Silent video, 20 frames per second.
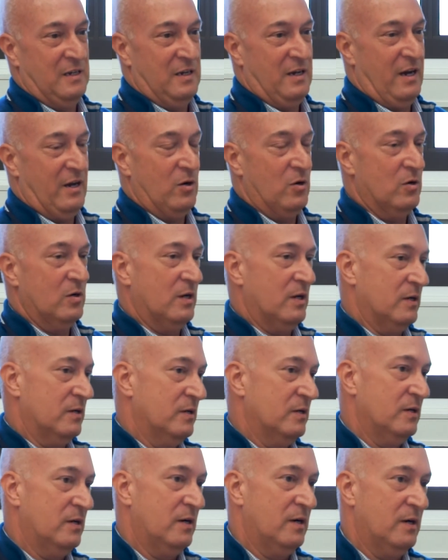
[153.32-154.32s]
heard
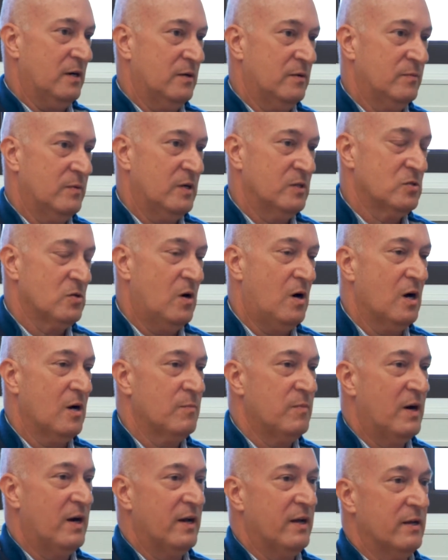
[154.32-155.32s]
a
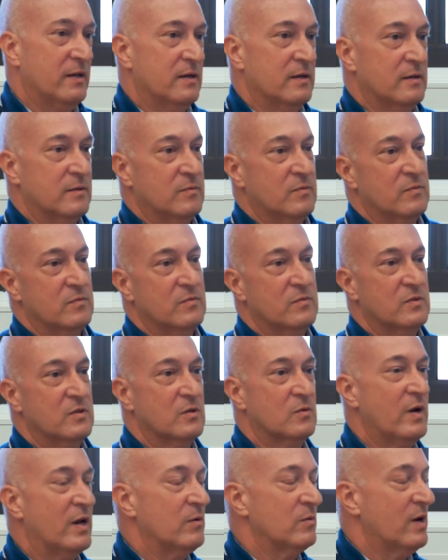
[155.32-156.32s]
talk by the
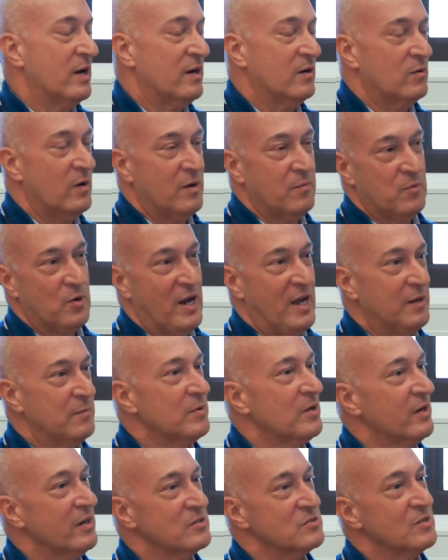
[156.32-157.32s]
great writer Ray
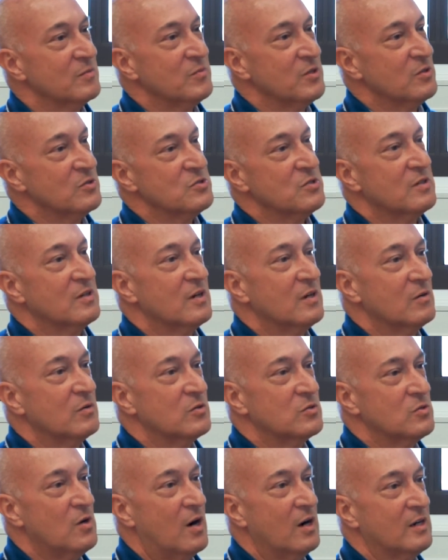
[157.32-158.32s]
Bradbury some years ago,
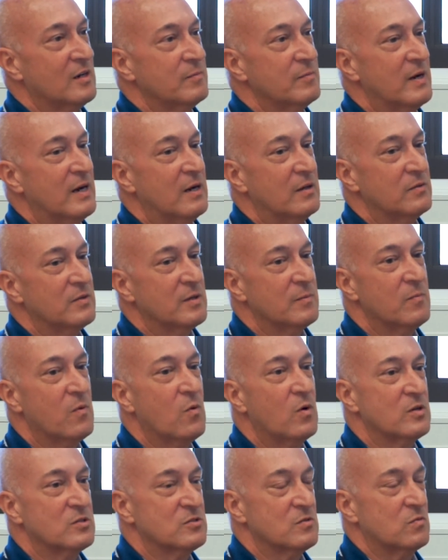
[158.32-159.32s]
who talked about the
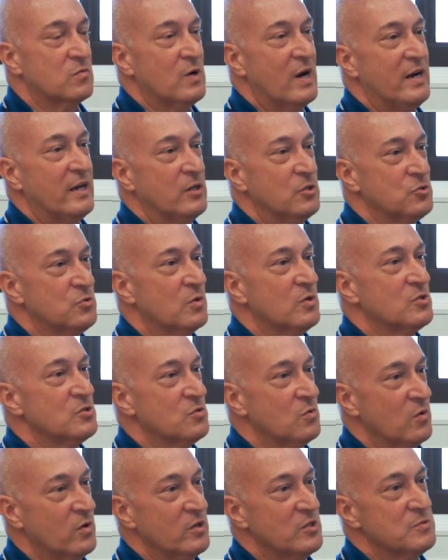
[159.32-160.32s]
importance of writing short
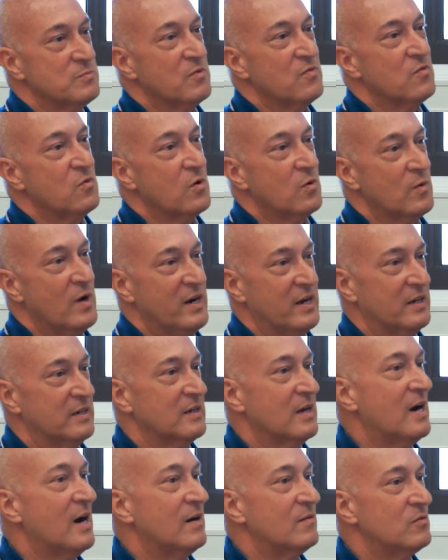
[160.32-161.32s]
stories before writing a
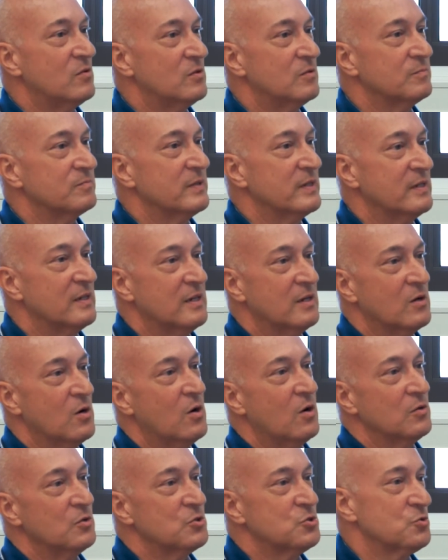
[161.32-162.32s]
novel. And he
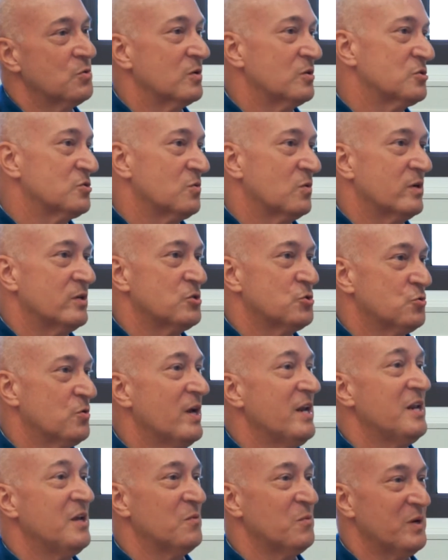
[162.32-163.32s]
called the short stories
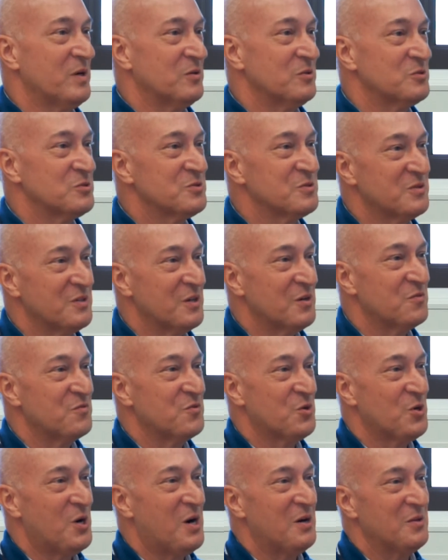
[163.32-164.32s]
training wheels,
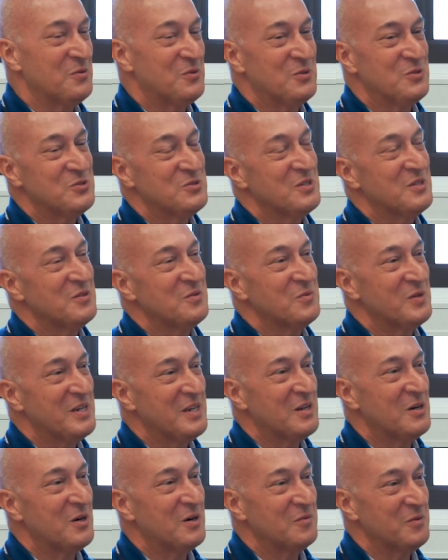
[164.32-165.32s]
for authors, that we
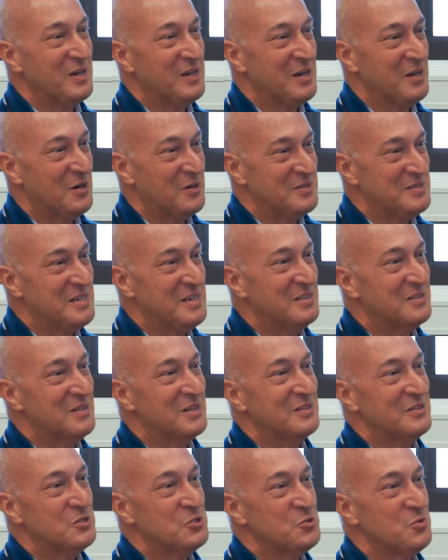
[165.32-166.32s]
cut our teeth
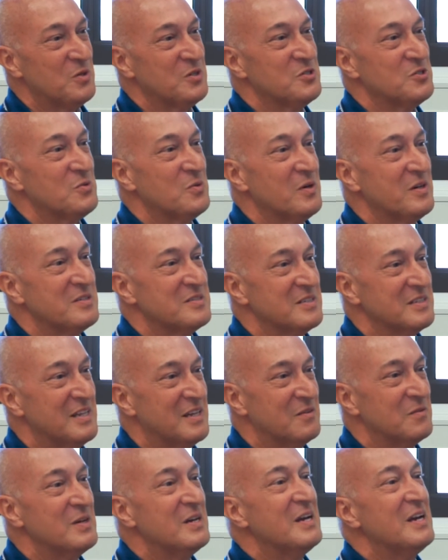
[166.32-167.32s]
on these short stories, and
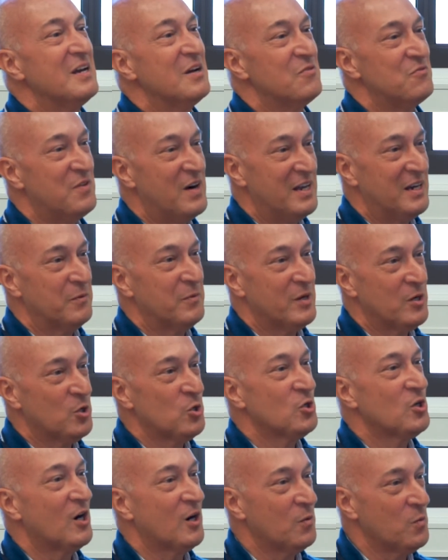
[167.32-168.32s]
then finally we
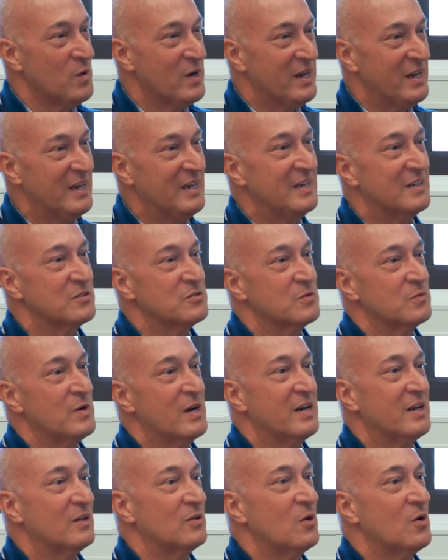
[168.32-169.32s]
earn our way into
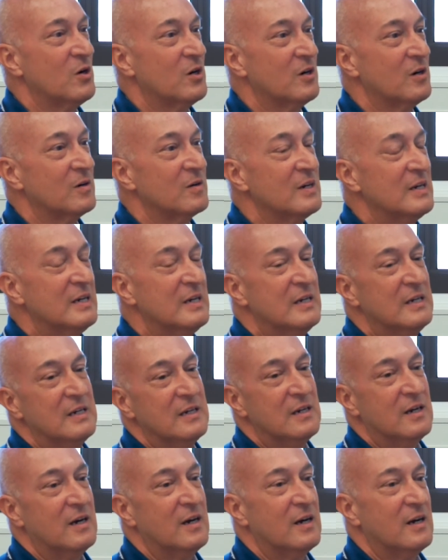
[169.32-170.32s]
writing a longer
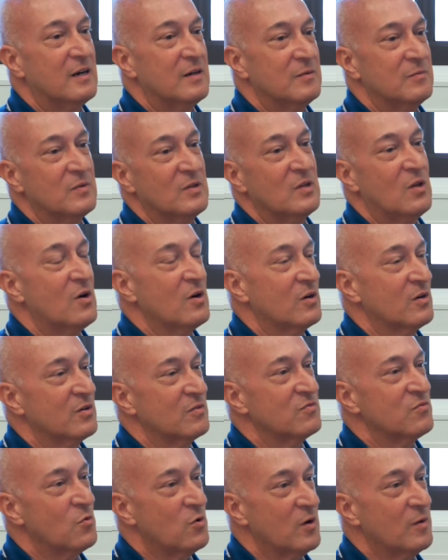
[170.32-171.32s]

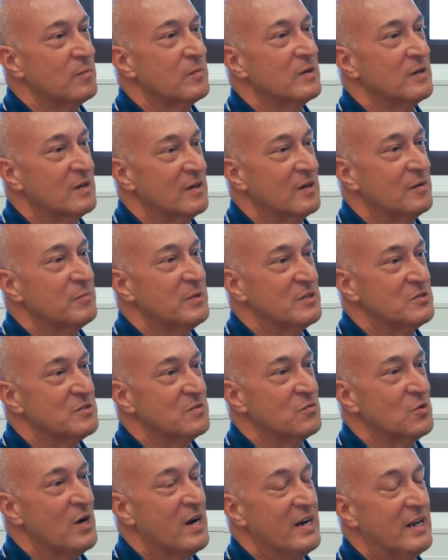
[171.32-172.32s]
form piece
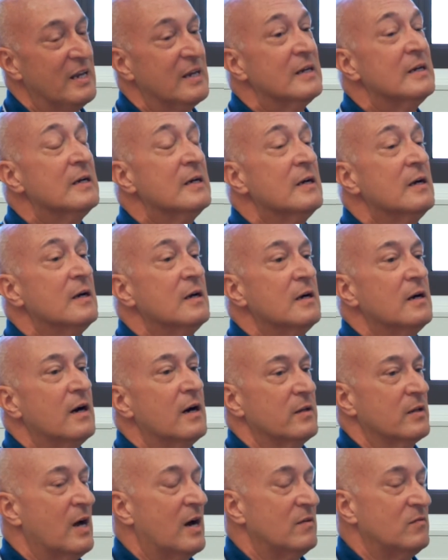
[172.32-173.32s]
of writing,
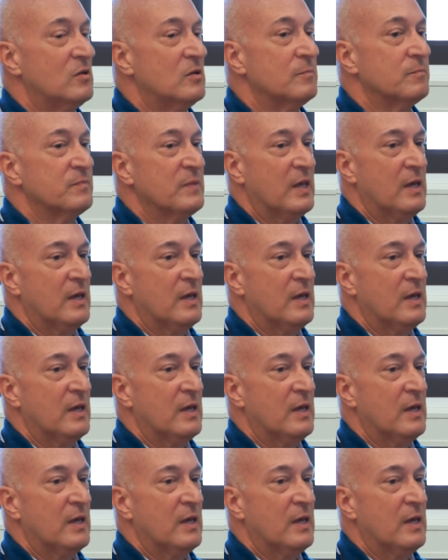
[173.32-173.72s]
a novel.